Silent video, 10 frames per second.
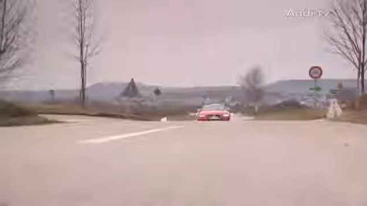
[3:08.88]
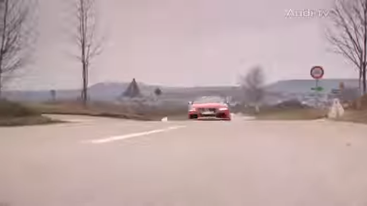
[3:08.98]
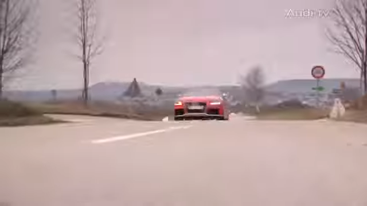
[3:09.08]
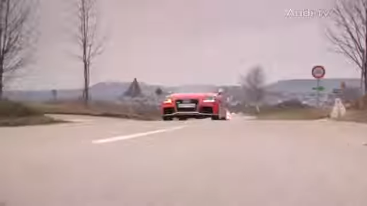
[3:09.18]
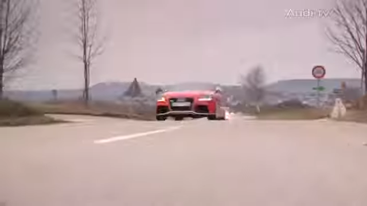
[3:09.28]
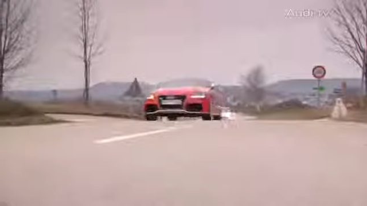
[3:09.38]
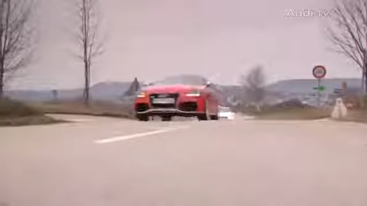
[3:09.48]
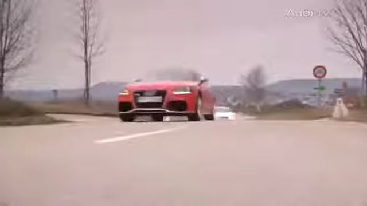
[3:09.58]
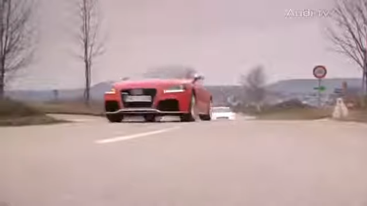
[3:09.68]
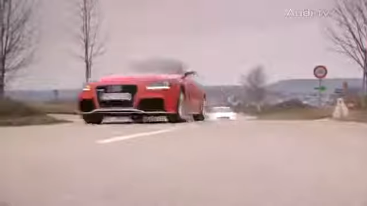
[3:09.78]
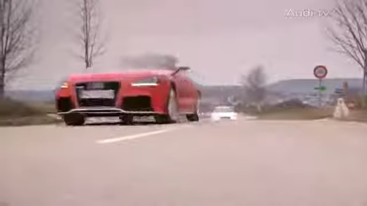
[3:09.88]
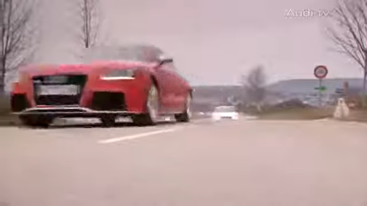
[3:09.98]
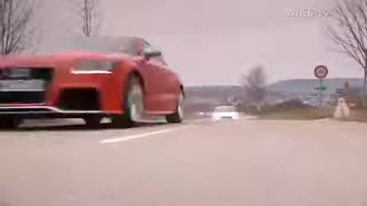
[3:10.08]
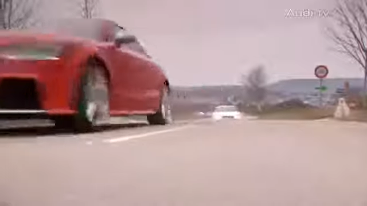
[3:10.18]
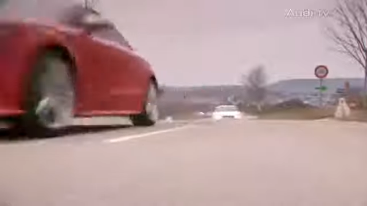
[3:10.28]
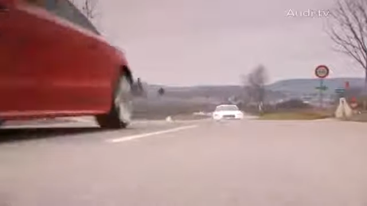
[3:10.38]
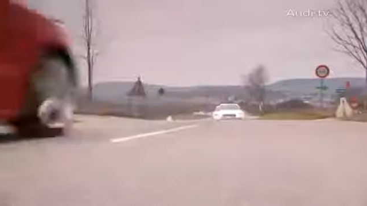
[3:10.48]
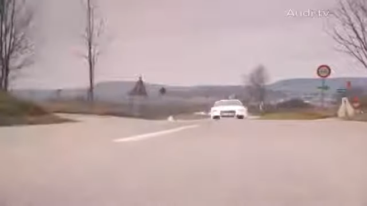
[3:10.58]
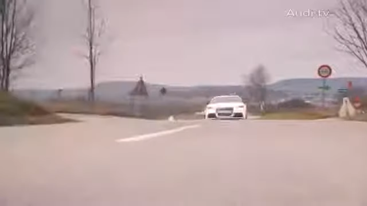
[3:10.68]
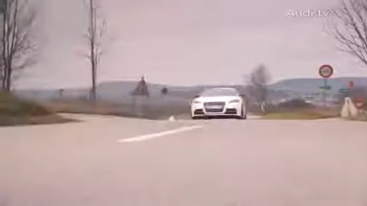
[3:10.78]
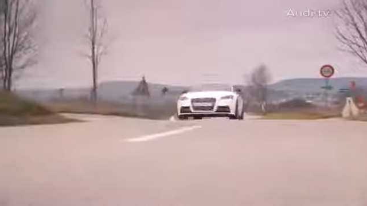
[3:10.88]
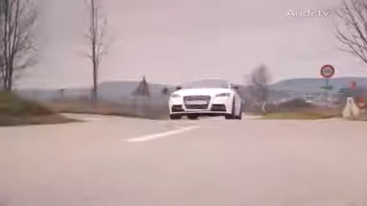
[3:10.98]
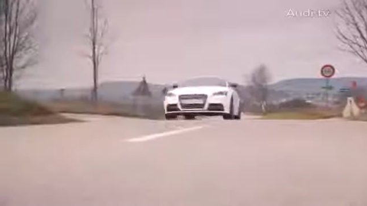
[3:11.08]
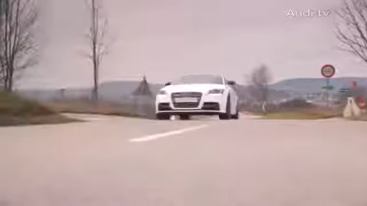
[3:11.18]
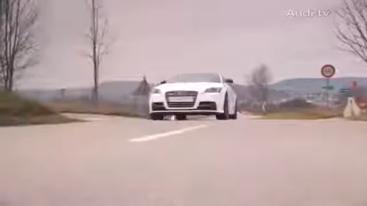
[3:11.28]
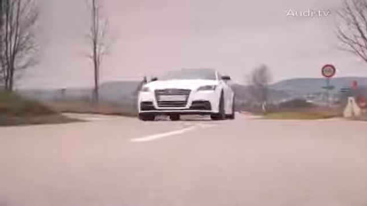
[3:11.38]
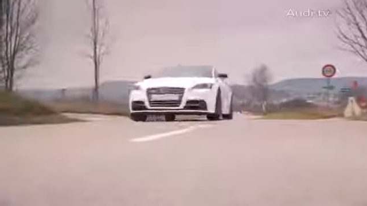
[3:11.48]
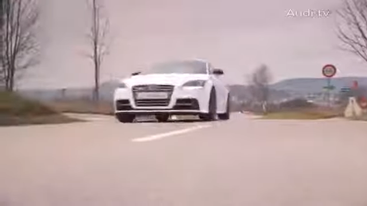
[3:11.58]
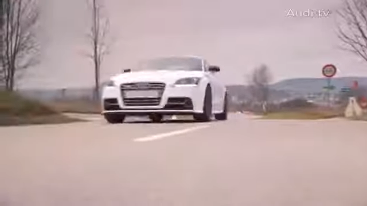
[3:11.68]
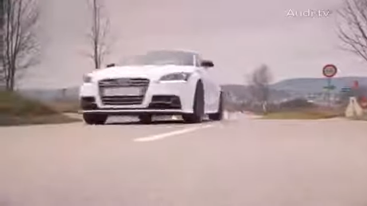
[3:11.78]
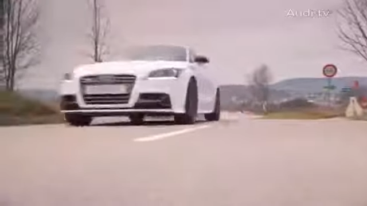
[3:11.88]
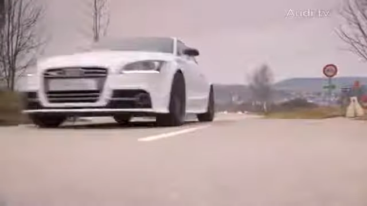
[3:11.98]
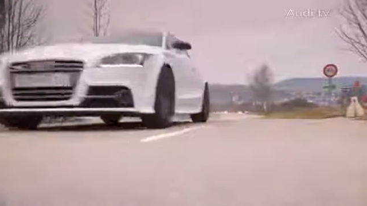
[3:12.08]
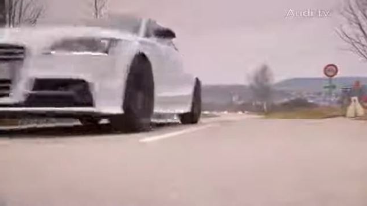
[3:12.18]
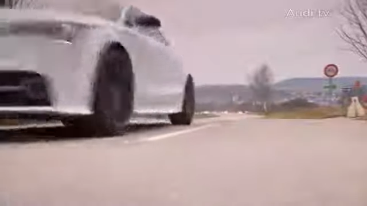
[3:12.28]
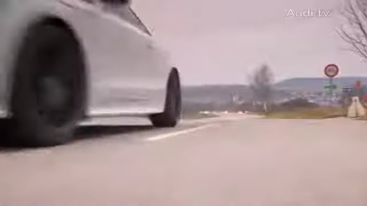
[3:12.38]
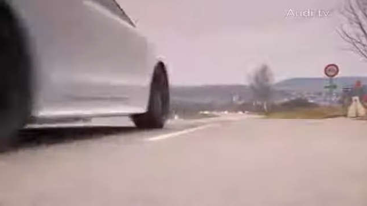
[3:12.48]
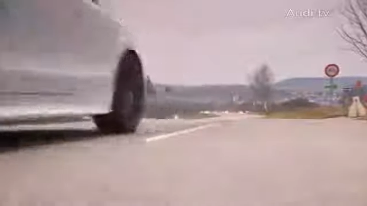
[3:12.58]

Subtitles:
Nobody's mouth can be seen.